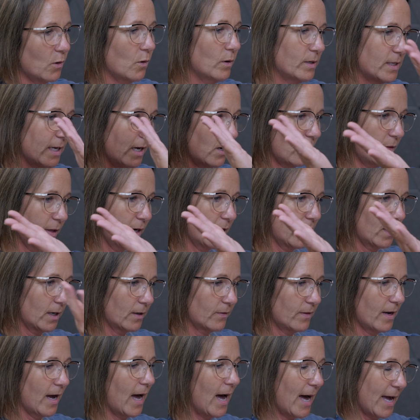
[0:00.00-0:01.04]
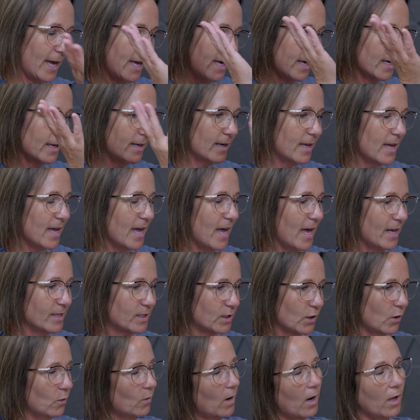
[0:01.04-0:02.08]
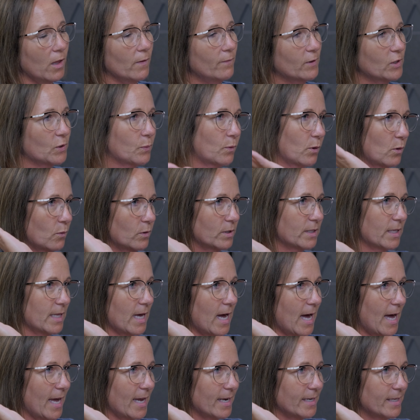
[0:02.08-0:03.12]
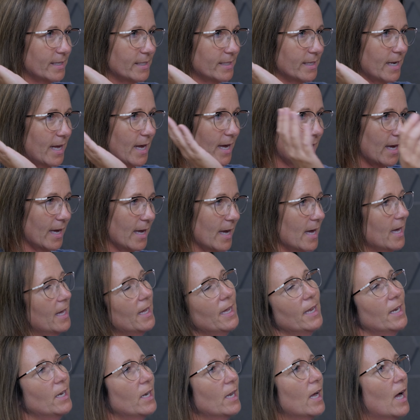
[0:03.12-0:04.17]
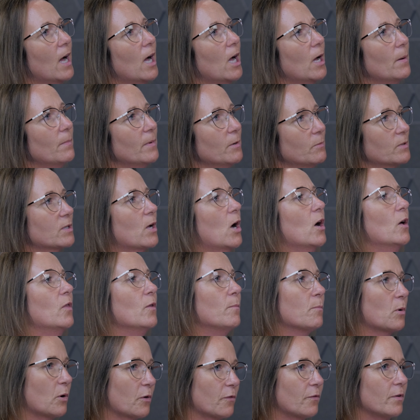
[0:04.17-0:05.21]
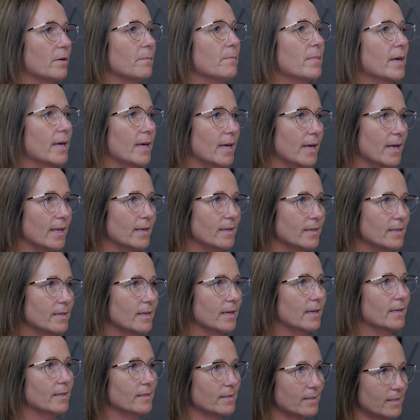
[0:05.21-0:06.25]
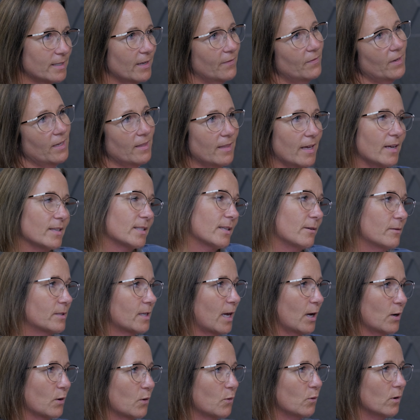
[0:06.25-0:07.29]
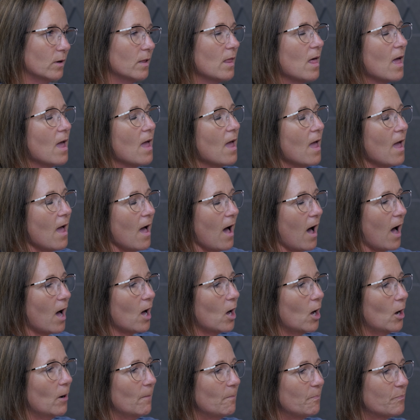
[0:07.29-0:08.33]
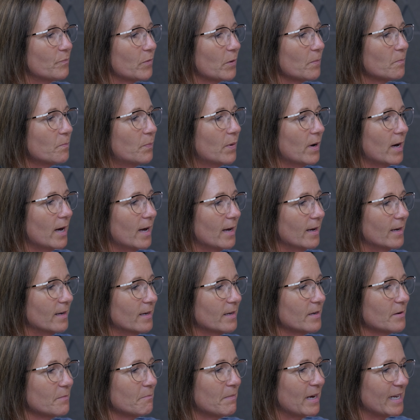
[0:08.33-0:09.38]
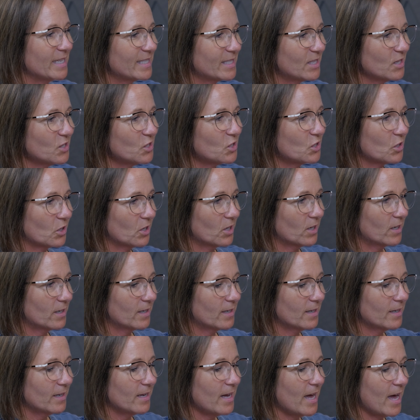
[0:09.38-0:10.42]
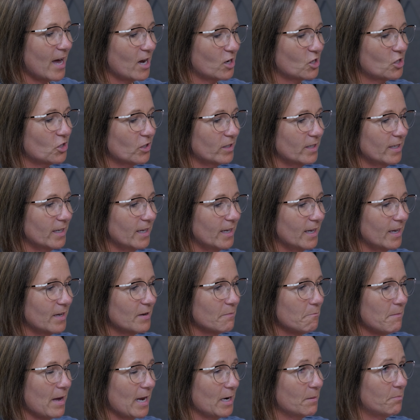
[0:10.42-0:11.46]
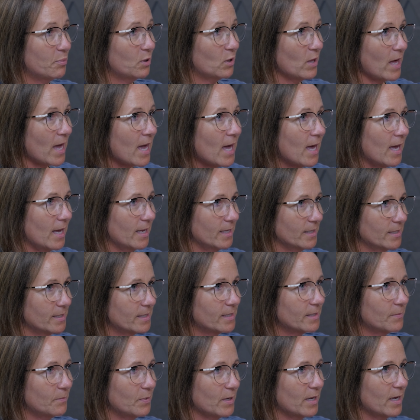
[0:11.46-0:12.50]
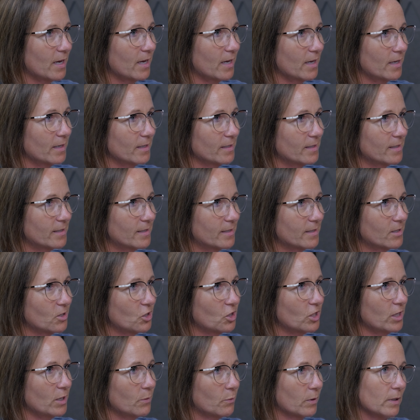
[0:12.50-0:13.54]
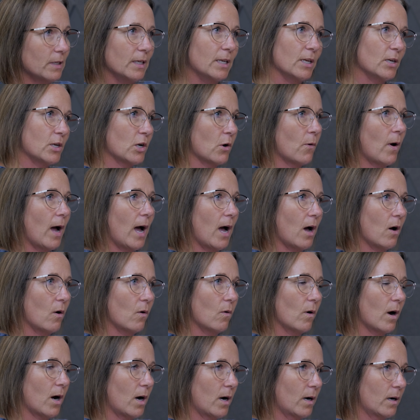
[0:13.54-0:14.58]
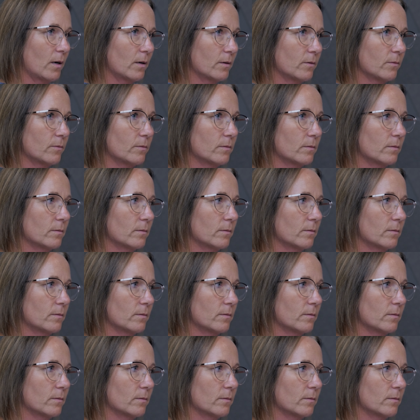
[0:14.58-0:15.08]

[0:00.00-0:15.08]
a hotel there, the Hyatt. And so all of us were going to the Hyatt to stay. And it was called the Murphy Bend and stuff like that. So that was kind of cool. But my sister actually made plans because she really didn't know how our